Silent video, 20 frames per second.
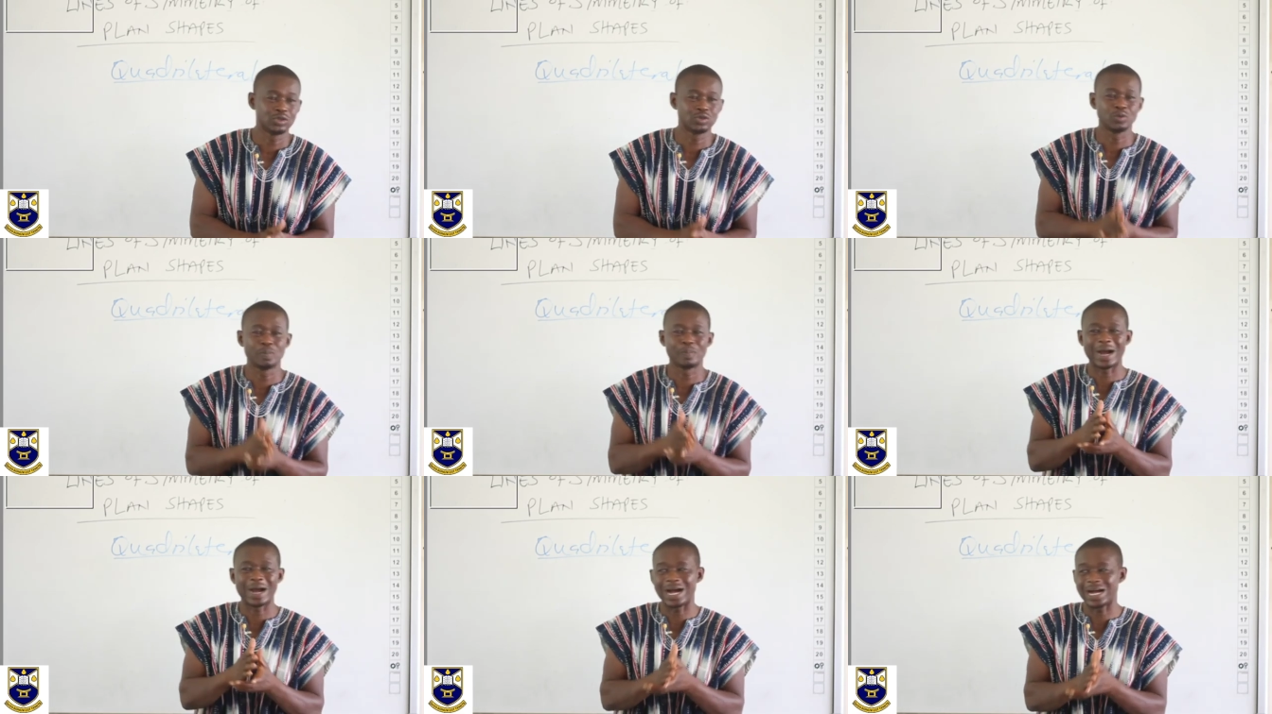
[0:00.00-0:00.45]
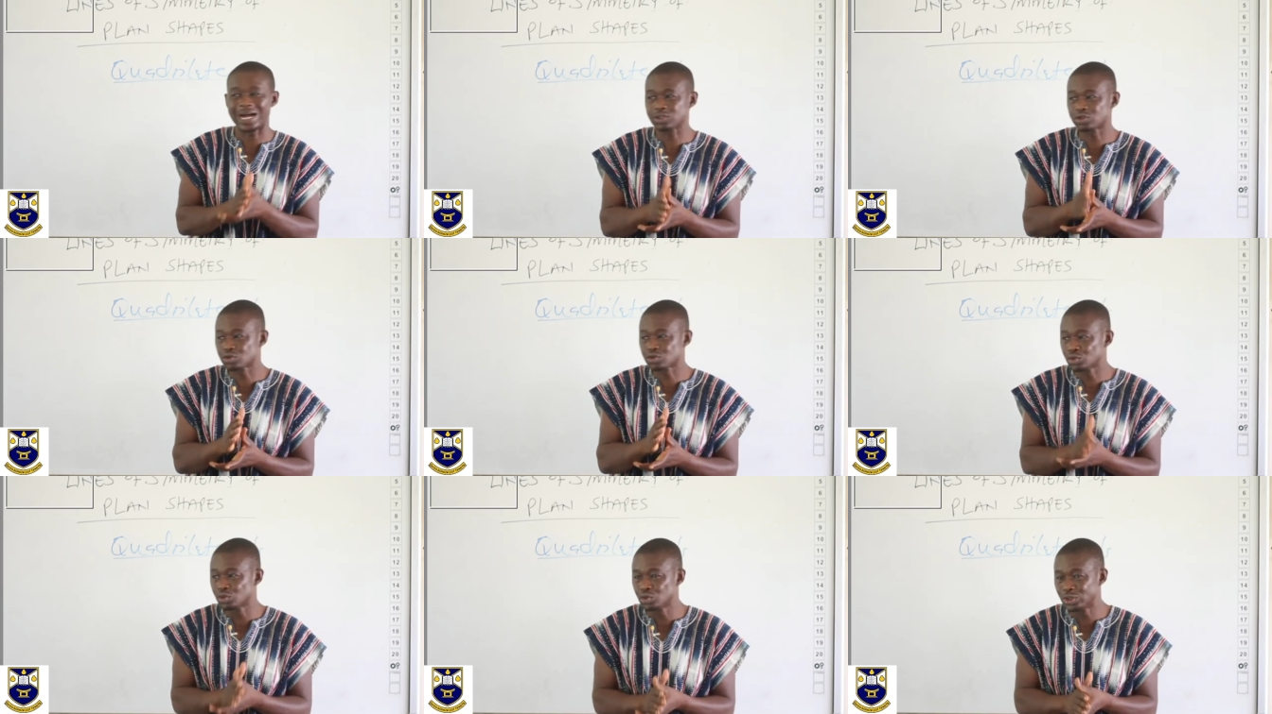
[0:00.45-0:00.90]
to pass
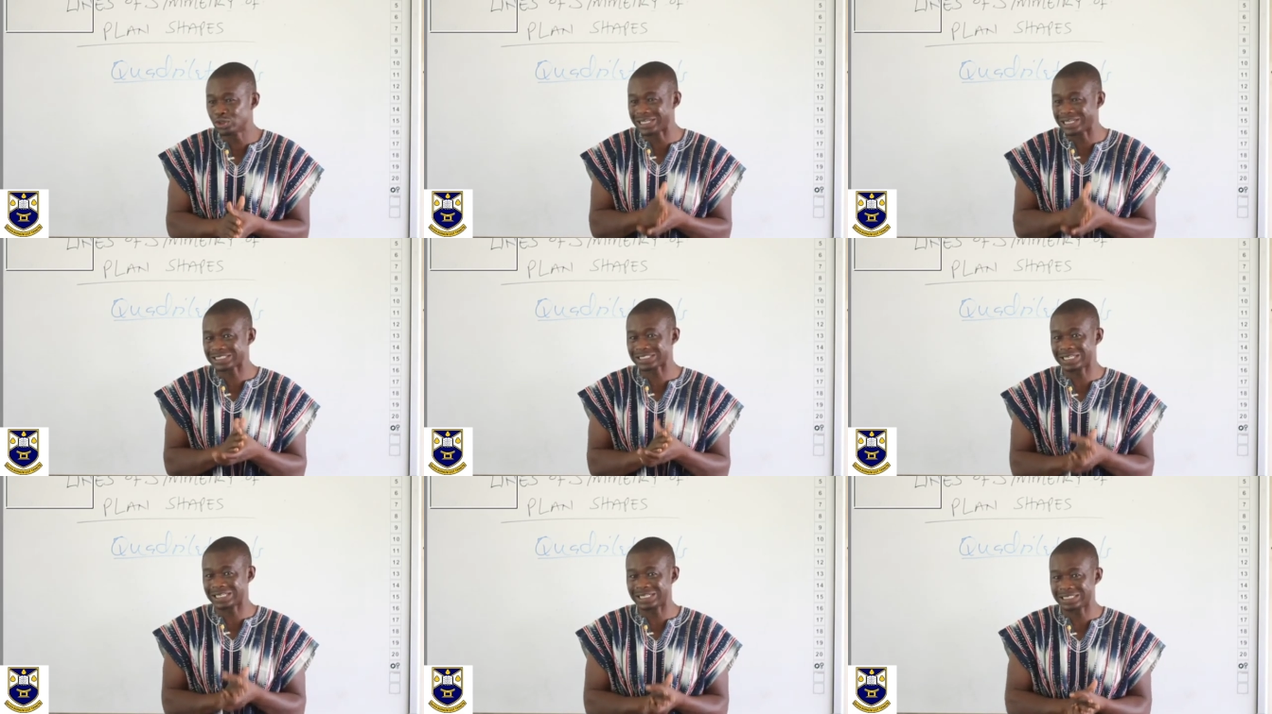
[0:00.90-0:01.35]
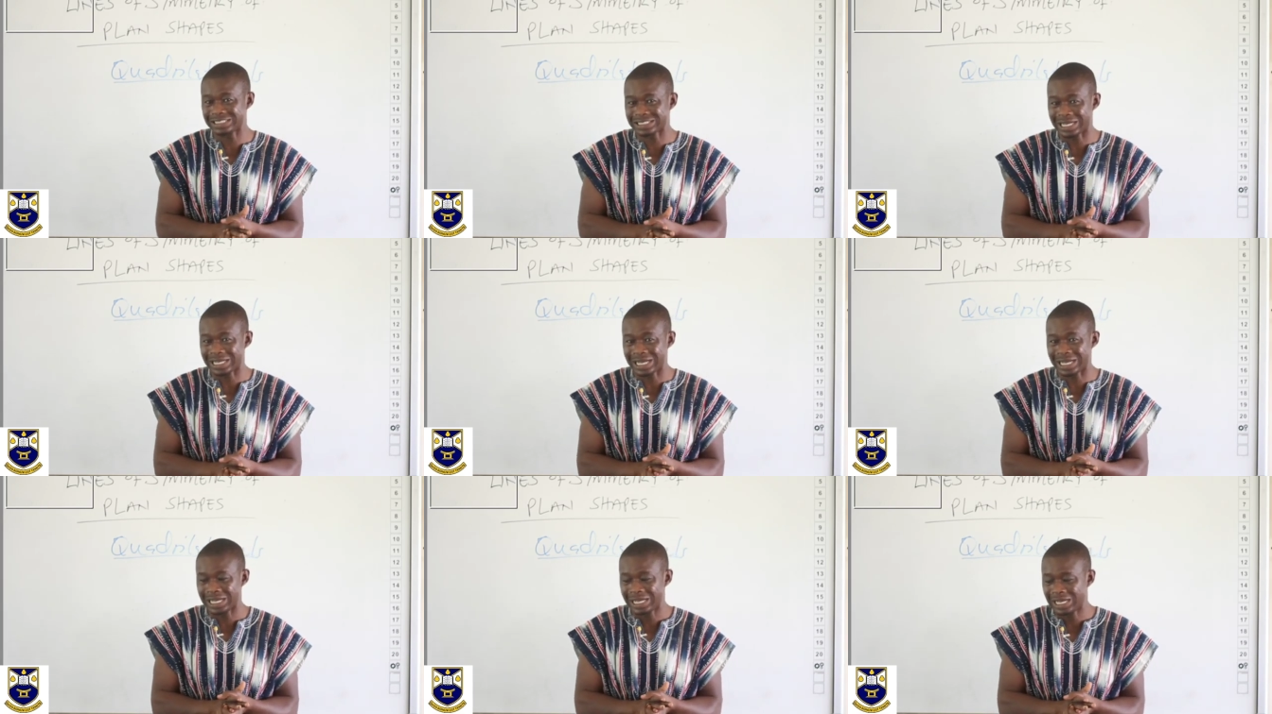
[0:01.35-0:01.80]
through the
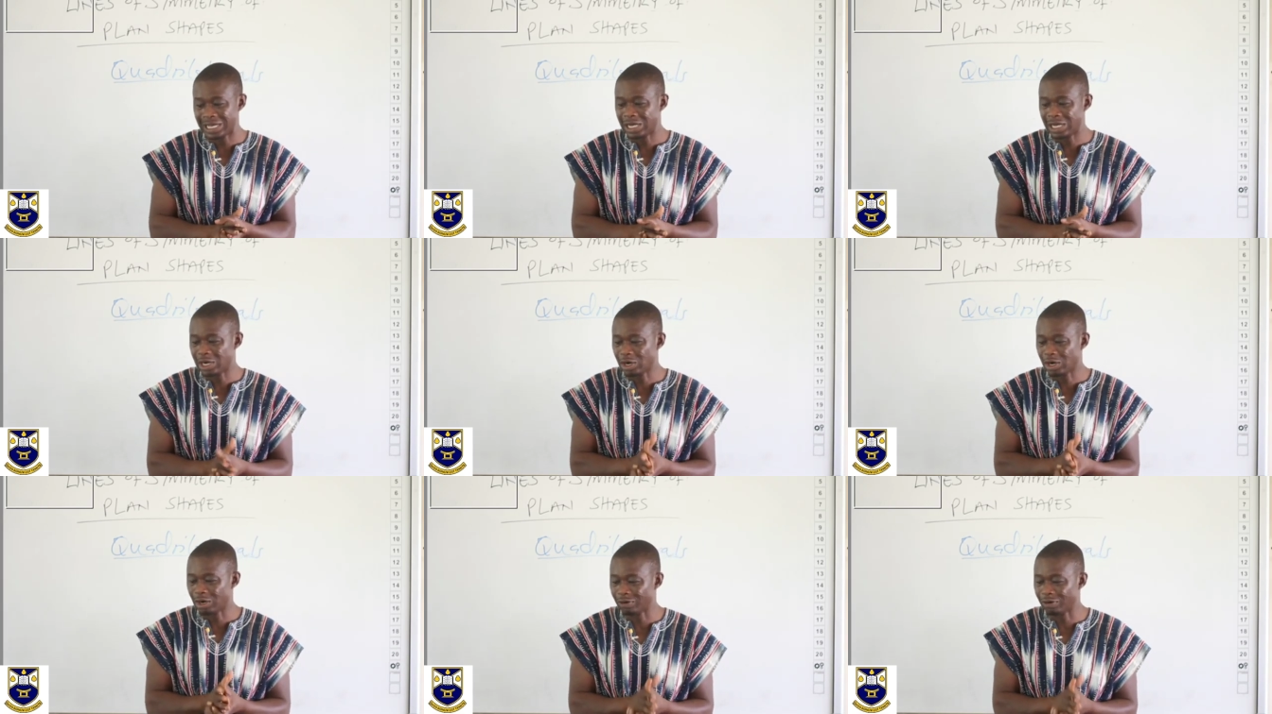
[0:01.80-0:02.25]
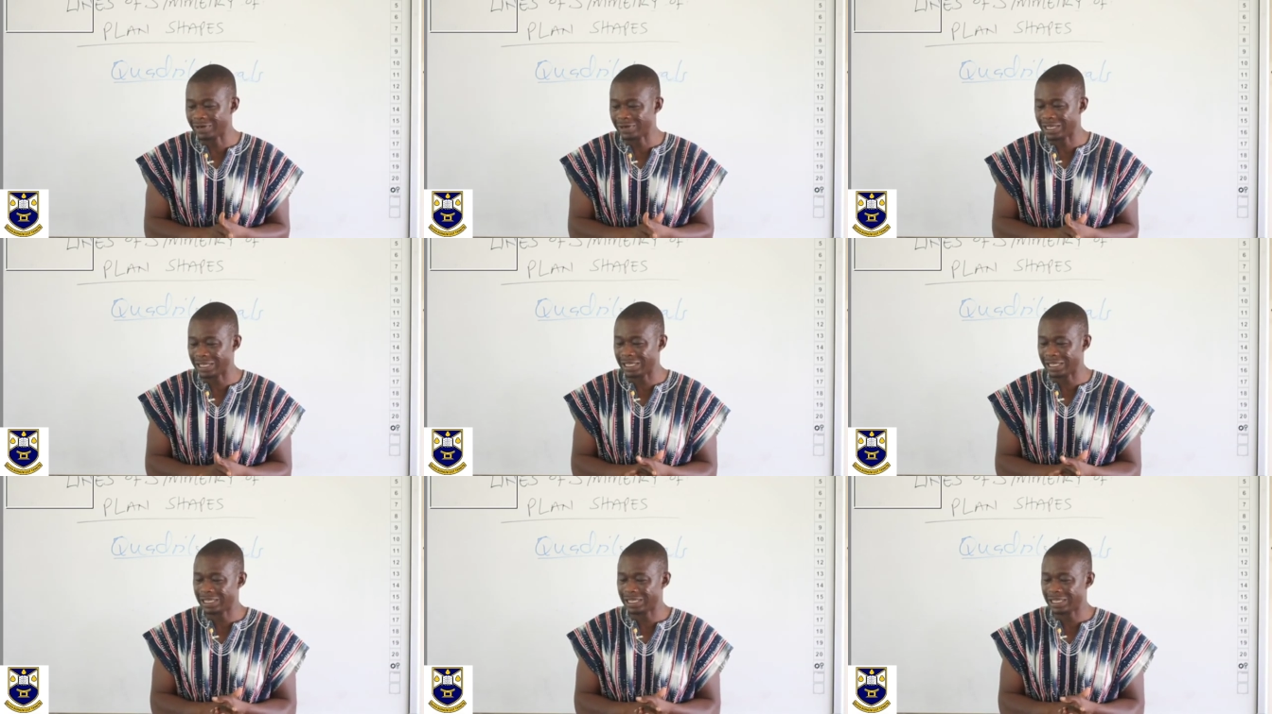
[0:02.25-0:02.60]
center of the